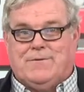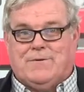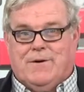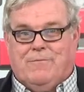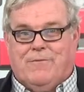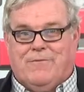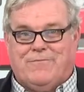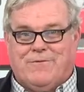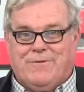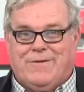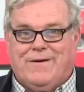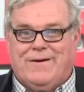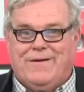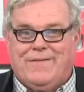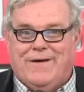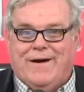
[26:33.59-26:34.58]
summer through
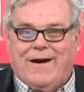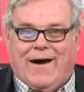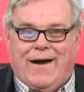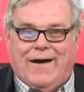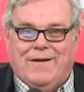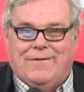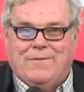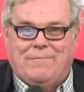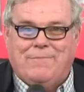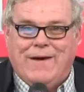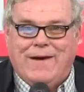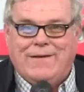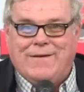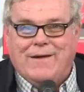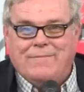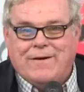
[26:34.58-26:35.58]
the height of the
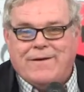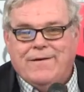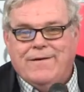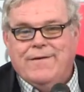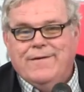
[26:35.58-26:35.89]
pandemic.